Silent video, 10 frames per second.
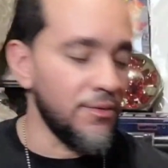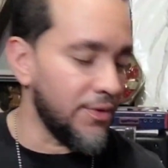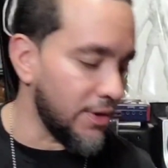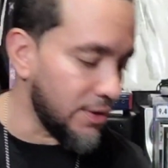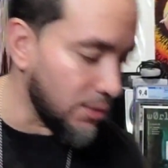
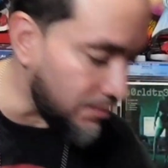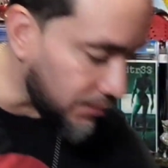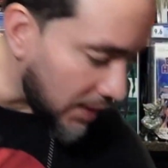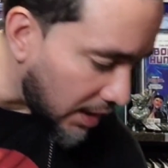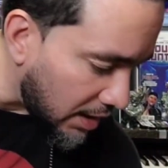Very dope.
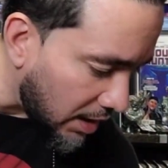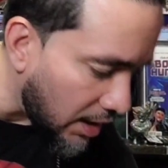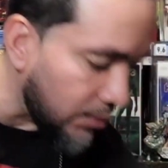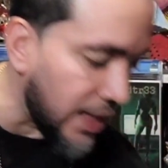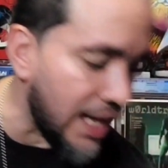And
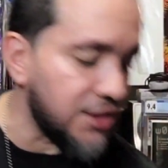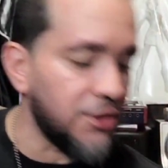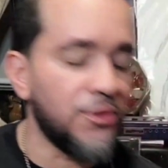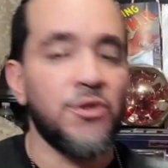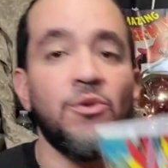uh, we got
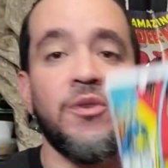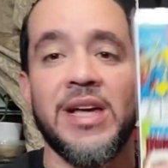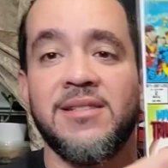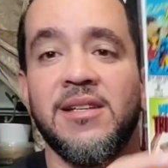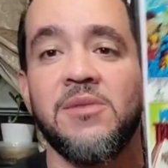issue two of
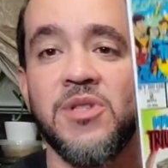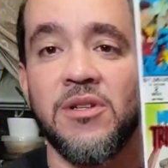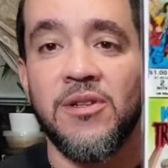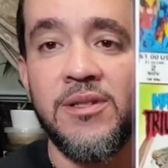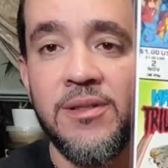that same
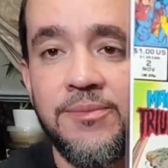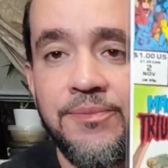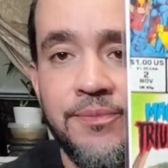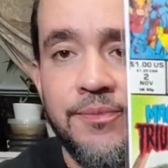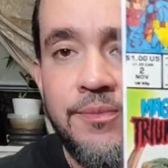series,
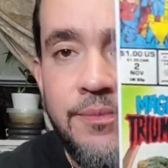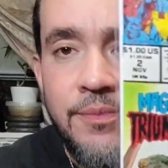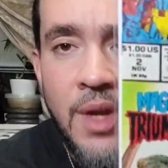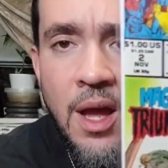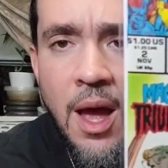
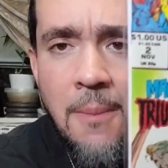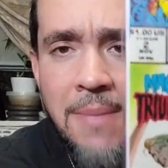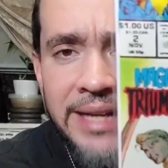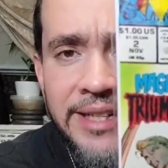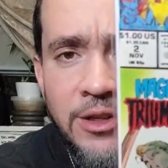
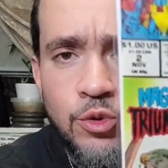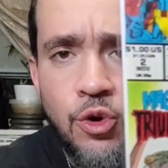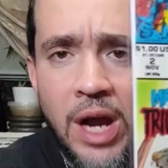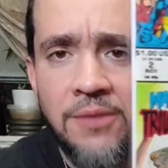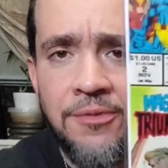Magneto
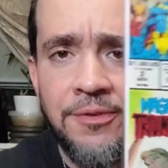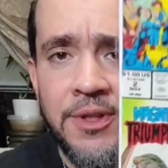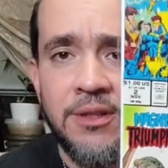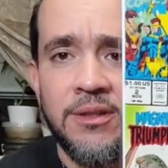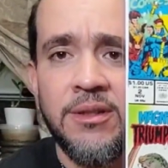
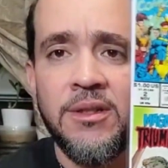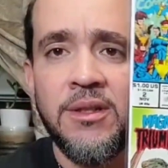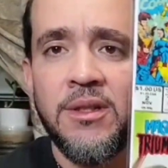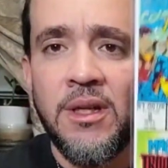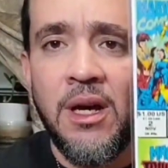Triumphant.
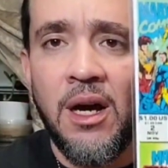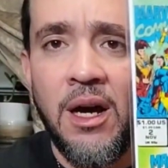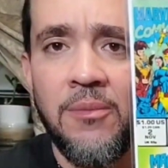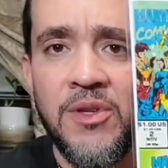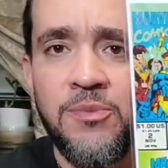
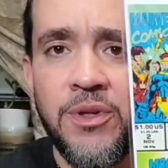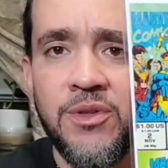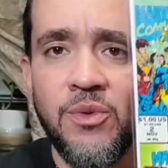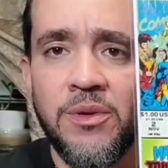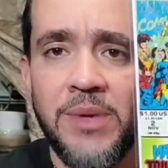Um, this book
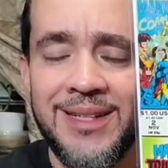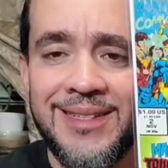is worth about